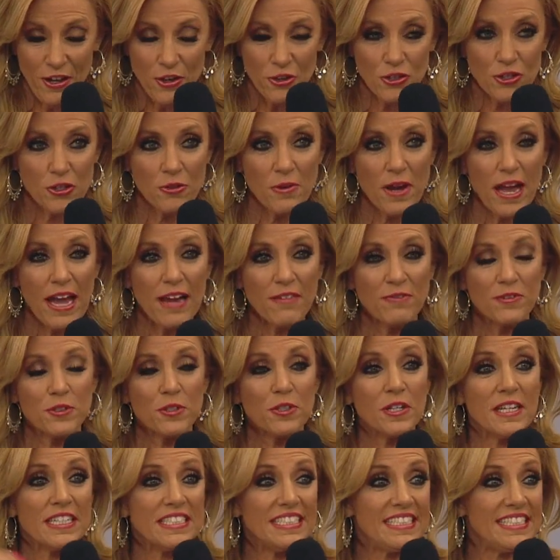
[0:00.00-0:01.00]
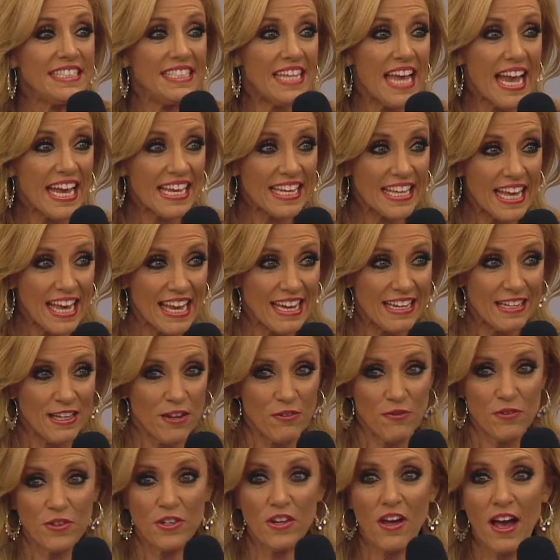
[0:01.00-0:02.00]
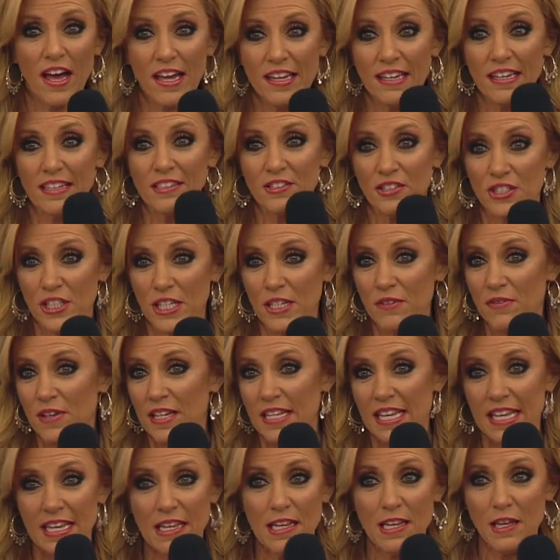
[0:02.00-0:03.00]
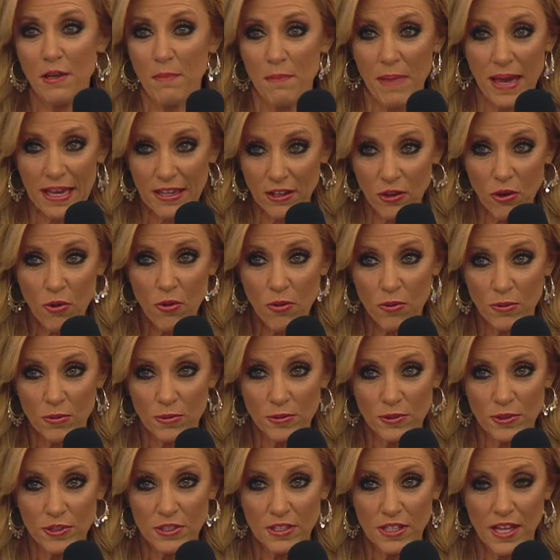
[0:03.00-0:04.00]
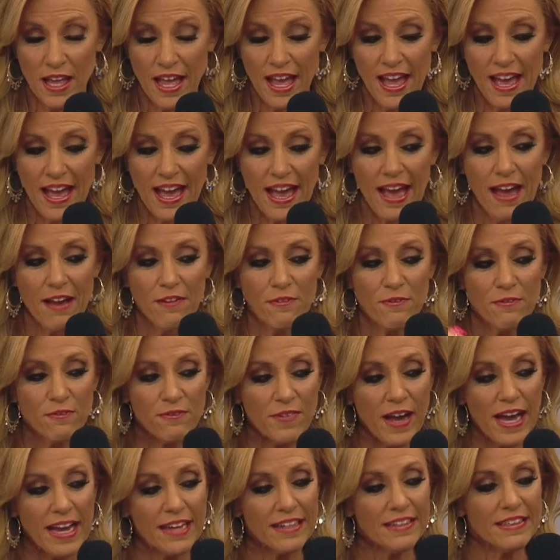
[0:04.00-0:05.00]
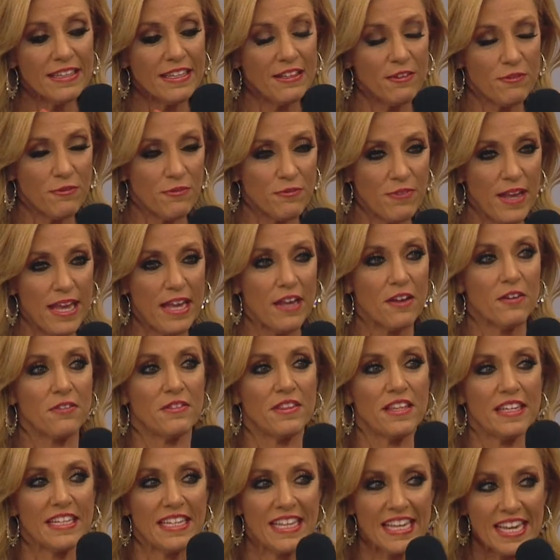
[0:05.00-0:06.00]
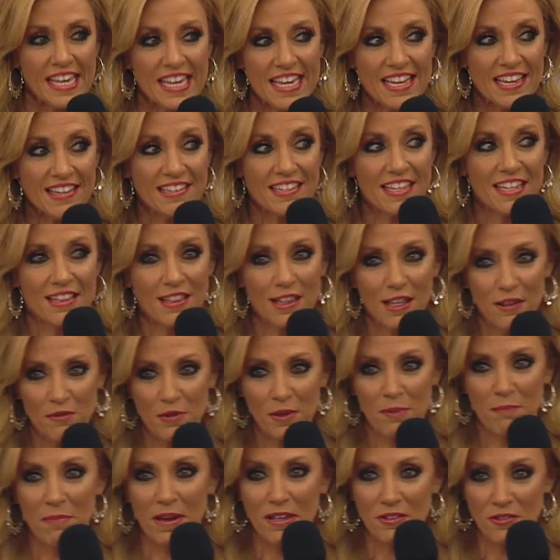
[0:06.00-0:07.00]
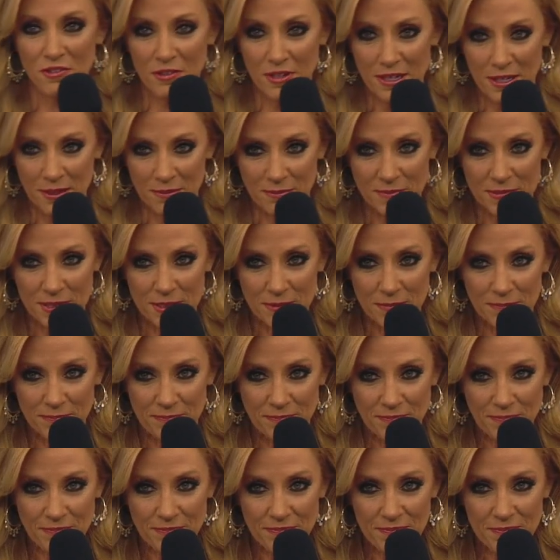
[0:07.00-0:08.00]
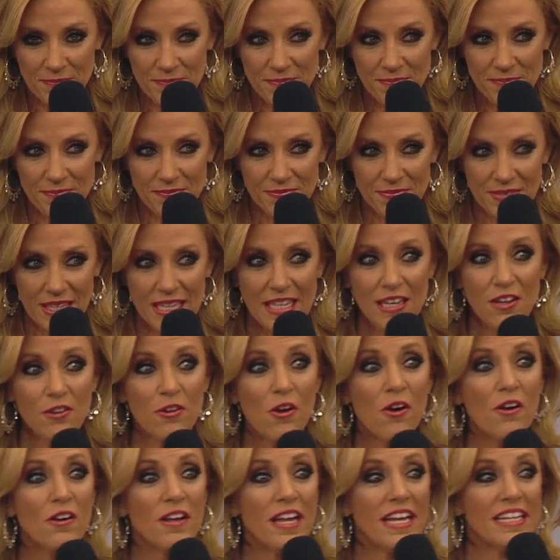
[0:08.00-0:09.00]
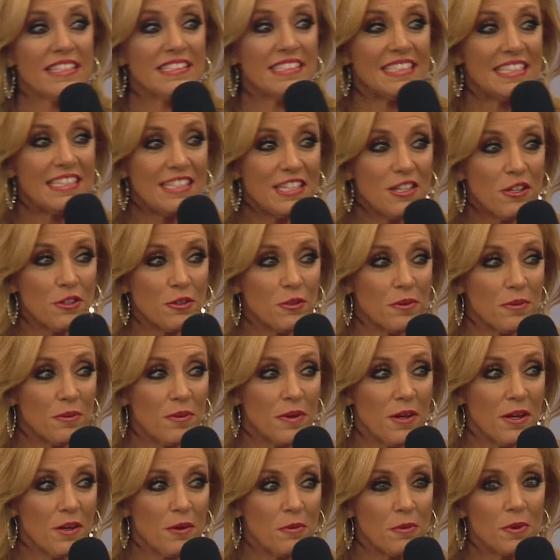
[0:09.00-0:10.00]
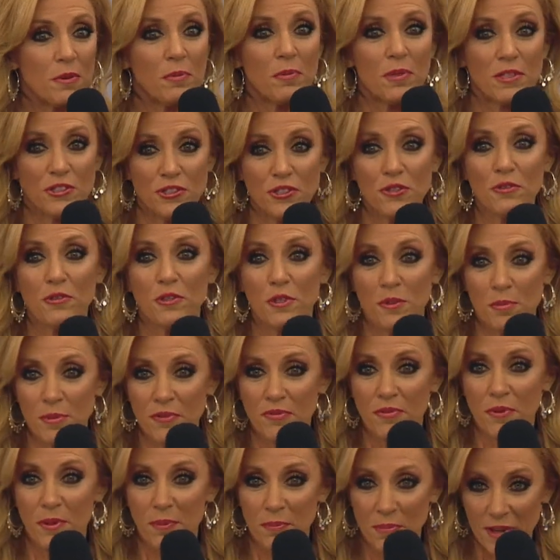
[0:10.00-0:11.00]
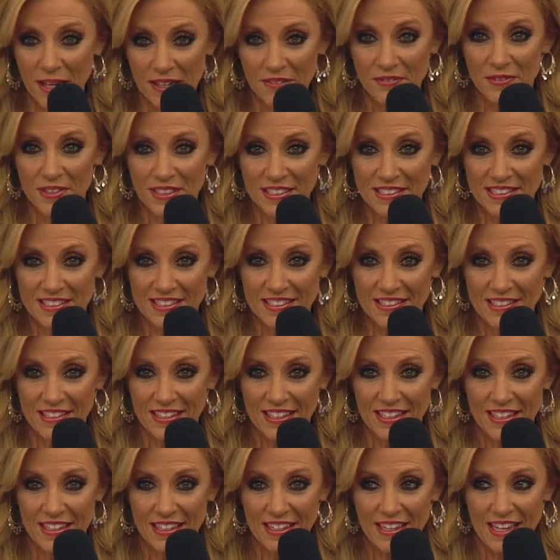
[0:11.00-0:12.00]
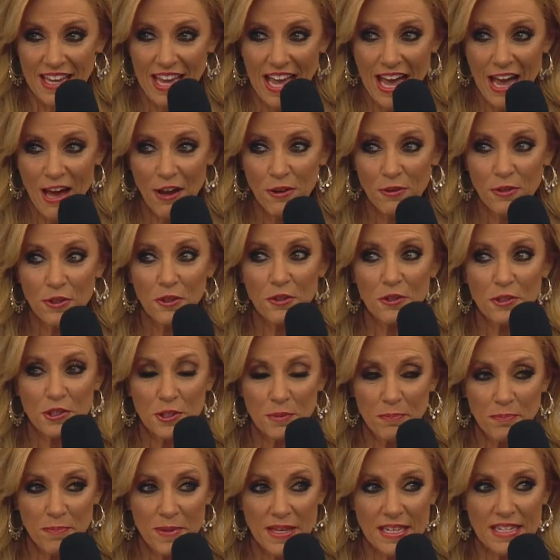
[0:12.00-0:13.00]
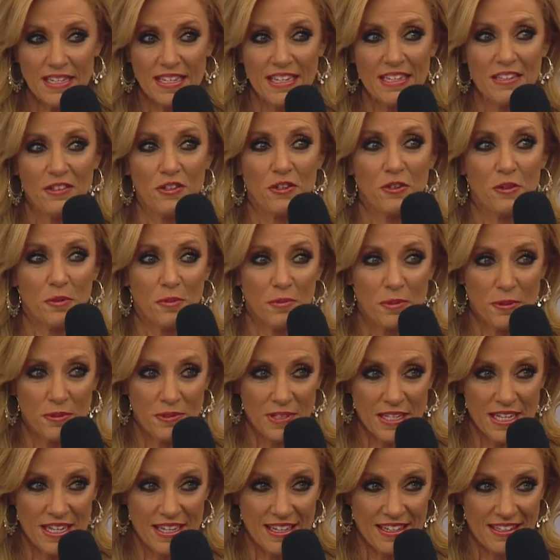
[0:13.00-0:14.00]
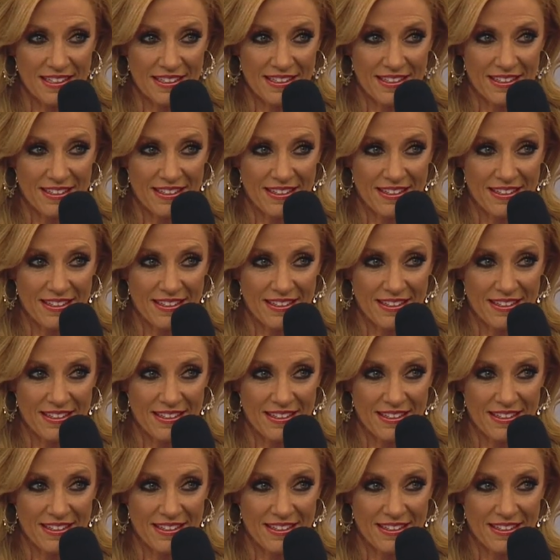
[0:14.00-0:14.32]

So after a decade of not achieving any of my goals, I finally found the key to living my dreams. And it all has to do with what you do before breakfast, how you're spending your routine.